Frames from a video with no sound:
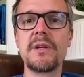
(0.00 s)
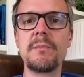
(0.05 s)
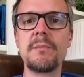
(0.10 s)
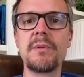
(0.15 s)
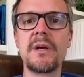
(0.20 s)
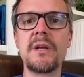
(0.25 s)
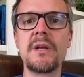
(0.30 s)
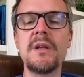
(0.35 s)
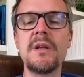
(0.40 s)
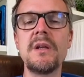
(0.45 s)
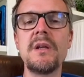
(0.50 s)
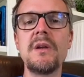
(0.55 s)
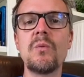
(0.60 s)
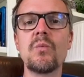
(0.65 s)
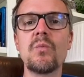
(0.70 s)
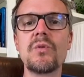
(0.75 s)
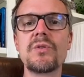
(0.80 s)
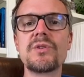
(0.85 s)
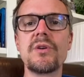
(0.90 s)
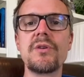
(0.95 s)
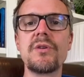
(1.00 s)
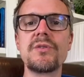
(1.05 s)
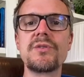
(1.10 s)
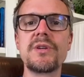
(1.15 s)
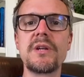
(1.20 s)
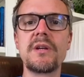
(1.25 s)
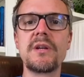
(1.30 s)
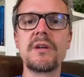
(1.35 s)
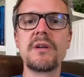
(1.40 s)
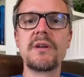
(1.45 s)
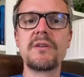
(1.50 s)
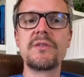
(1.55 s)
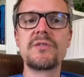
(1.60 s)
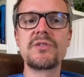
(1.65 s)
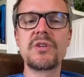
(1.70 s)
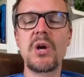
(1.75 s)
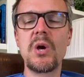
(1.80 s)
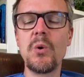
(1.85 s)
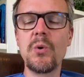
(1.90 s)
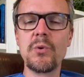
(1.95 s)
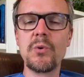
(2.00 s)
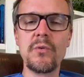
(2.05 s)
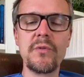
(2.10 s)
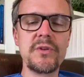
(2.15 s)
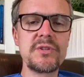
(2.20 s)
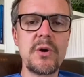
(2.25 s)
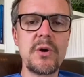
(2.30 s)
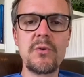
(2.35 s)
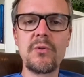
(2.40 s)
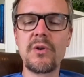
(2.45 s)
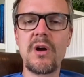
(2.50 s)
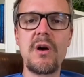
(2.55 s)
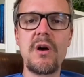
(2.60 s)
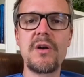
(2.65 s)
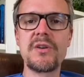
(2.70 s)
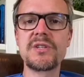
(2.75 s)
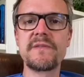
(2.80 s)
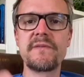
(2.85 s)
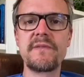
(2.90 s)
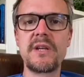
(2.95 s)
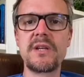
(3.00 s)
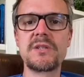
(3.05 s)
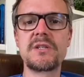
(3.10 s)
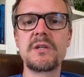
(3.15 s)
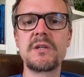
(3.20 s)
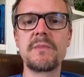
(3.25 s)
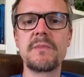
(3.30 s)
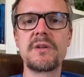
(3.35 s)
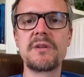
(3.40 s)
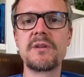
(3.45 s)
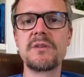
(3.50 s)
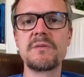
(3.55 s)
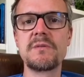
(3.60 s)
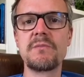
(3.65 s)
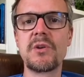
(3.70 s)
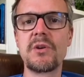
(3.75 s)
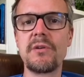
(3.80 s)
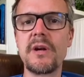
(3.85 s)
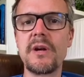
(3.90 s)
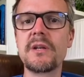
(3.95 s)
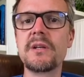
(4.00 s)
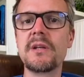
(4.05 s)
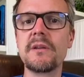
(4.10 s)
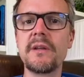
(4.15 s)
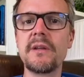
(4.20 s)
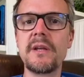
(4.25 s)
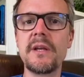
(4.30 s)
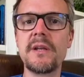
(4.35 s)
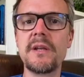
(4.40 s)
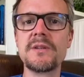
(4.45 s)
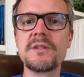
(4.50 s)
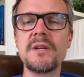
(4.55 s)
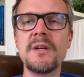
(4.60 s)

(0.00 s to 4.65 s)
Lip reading: but we're charging the total cost of an astigmatism correcting lens